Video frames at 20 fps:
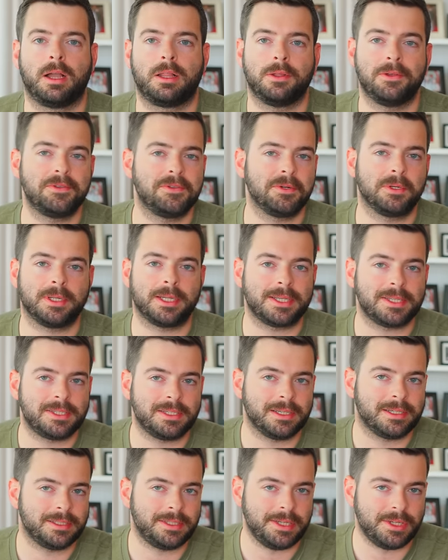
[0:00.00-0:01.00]
closer to like
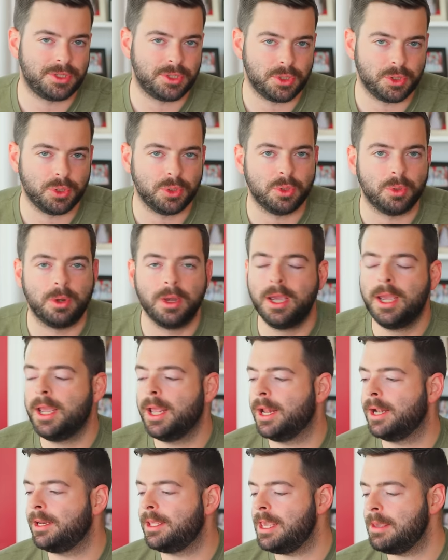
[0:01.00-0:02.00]
62
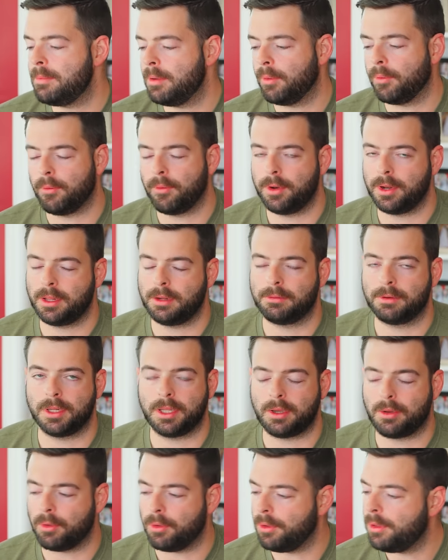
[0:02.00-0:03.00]
and keep it really,
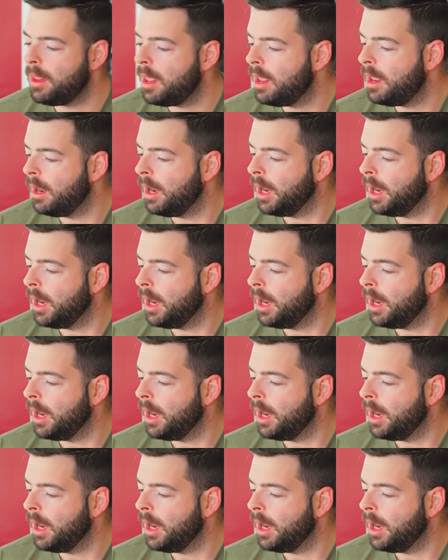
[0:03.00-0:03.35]
really cold.